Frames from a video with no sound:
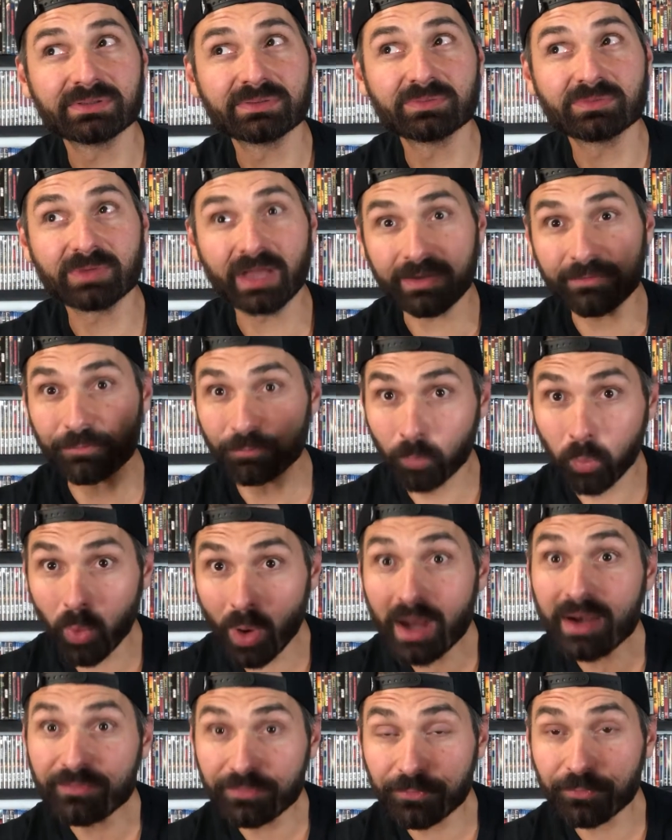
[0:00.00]
like
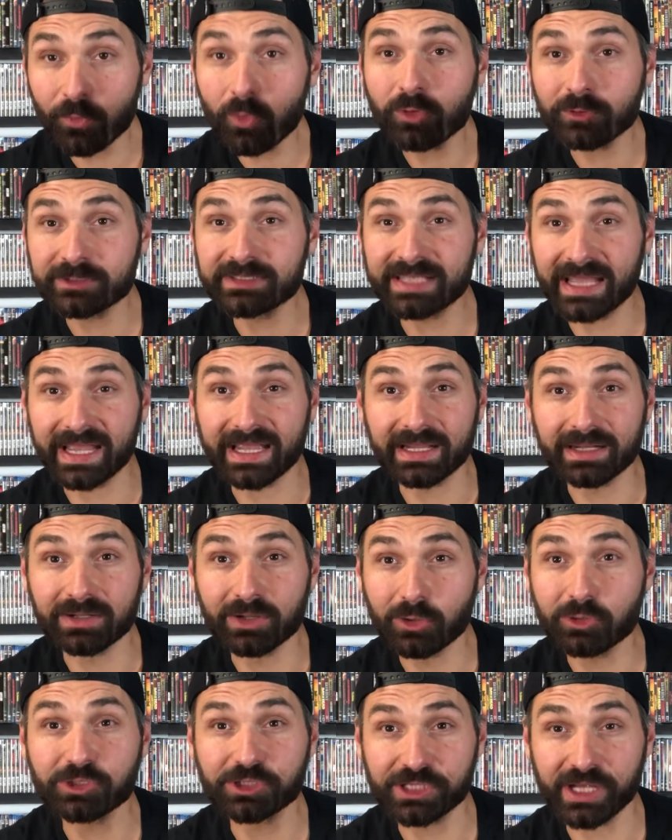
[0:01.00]
one full second,
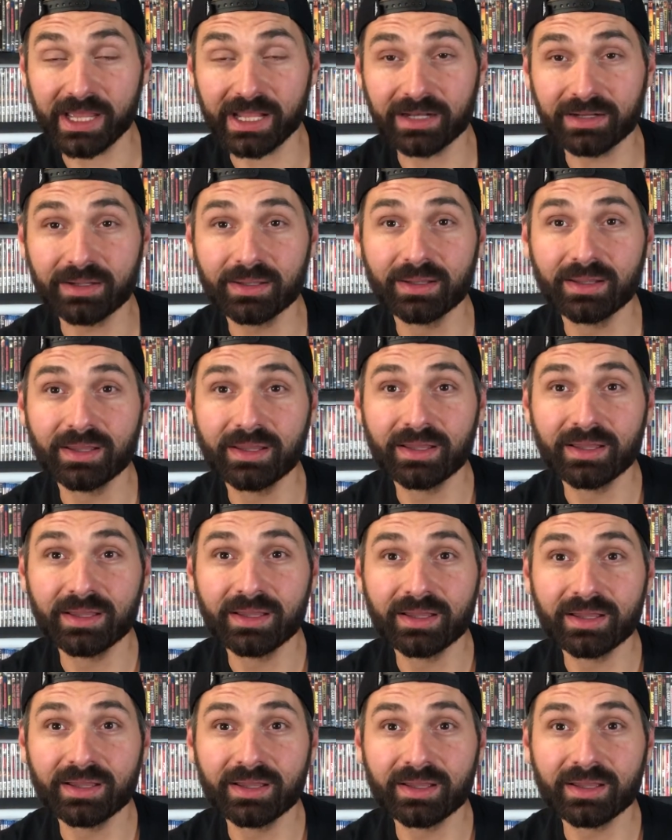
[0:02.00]
no shit,
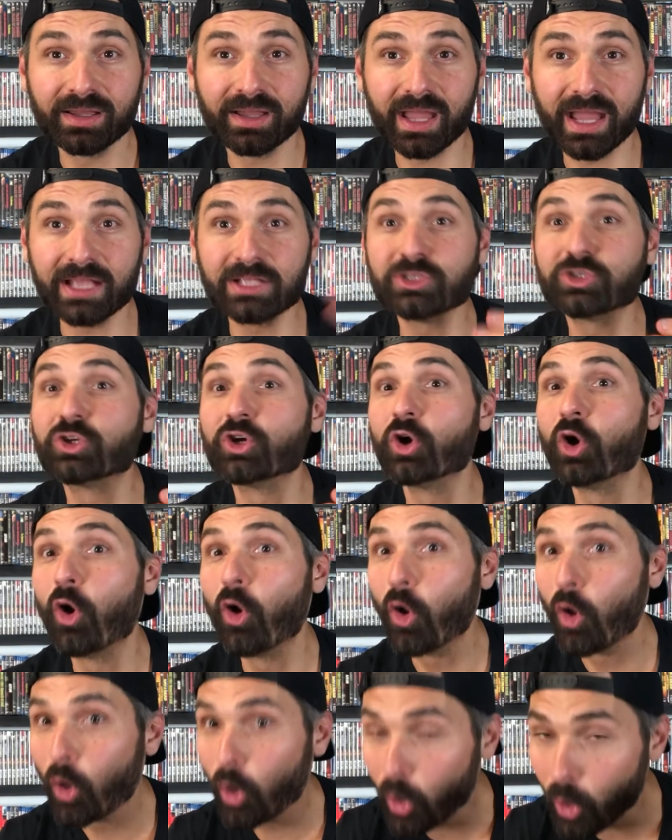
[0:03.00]
and
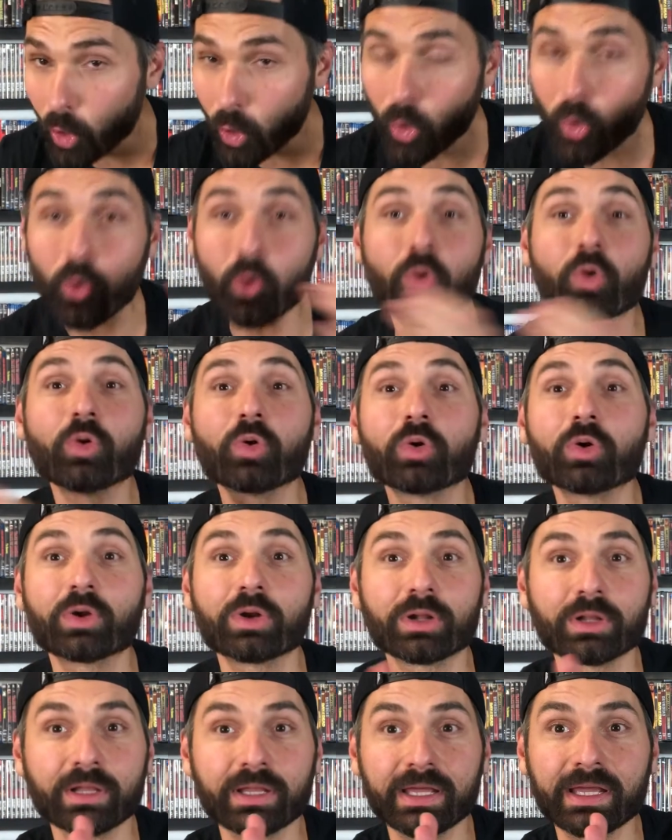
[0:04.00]

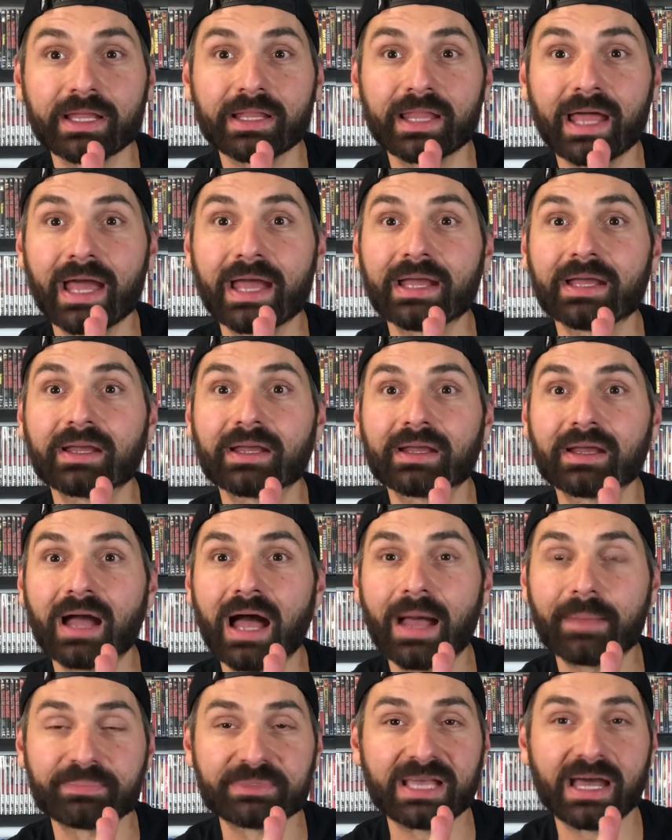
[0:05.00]
totally like
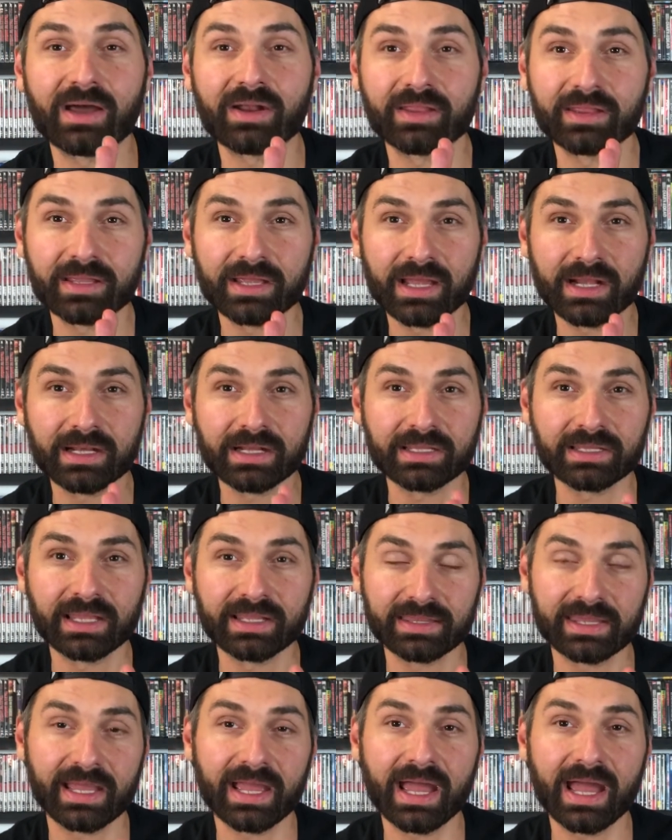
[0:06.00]
cops out of the ending
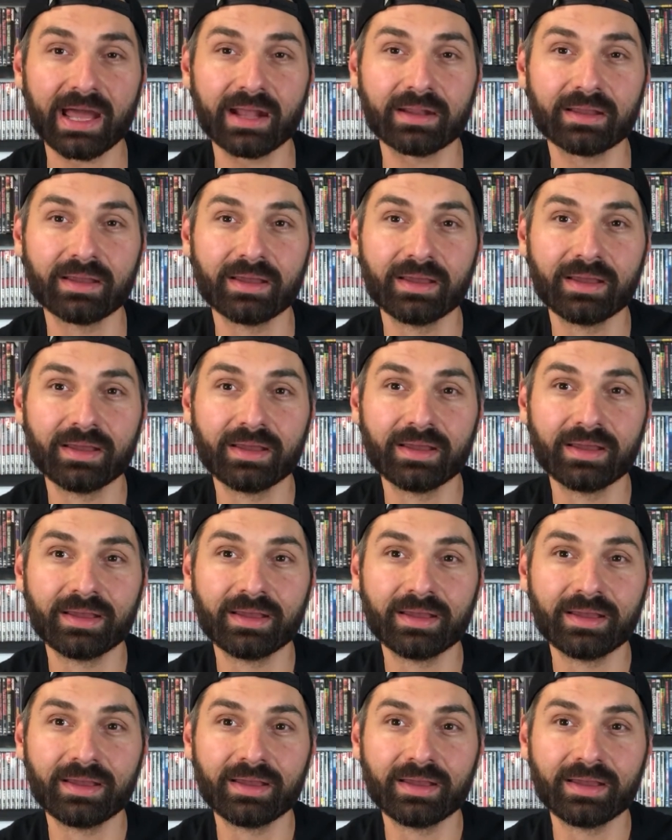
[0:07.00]
that they had.
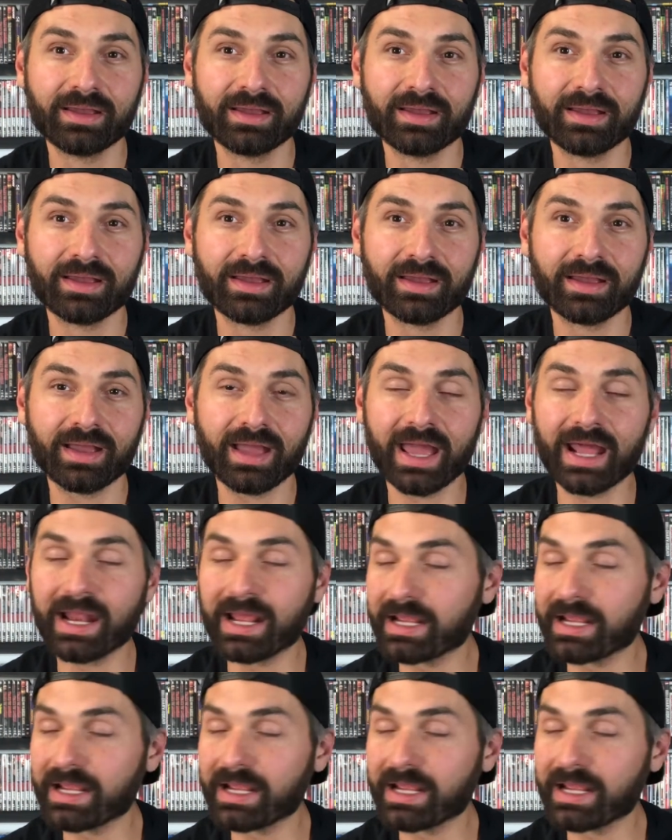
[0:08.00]
And